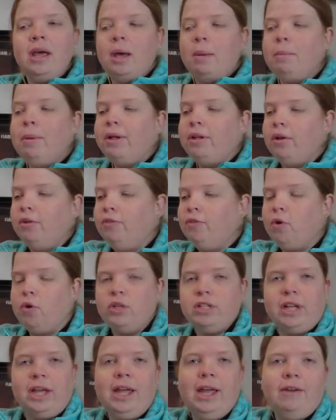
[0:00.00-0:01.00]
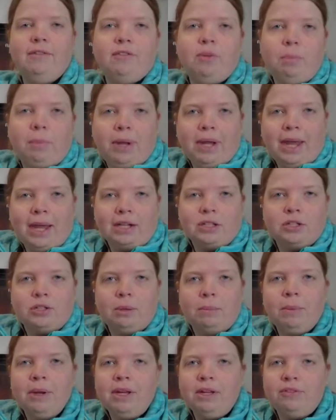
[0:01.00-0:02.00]
But of course I have to pay
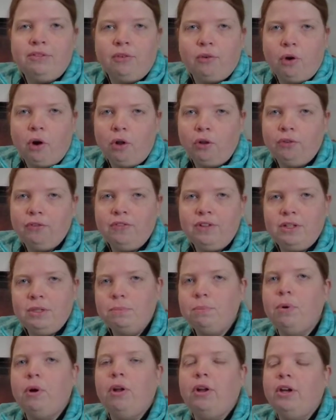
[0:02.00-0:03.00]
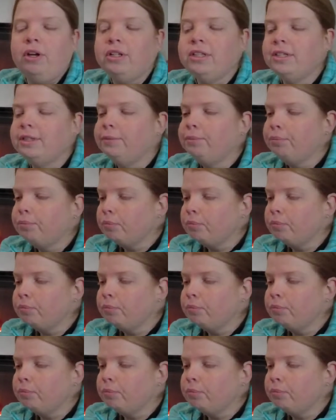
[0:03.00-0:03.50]
extra money for all of these products.